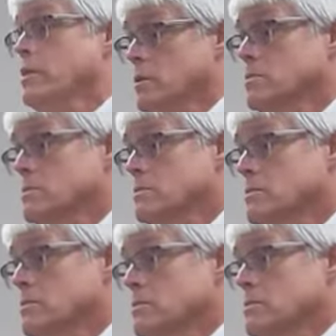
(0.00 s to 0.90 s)

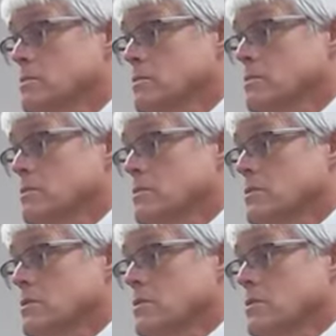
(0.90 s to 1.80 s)

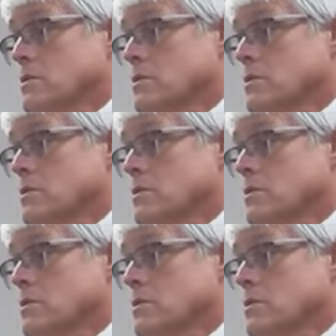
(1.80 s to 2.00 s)
No one is speaking in this clip.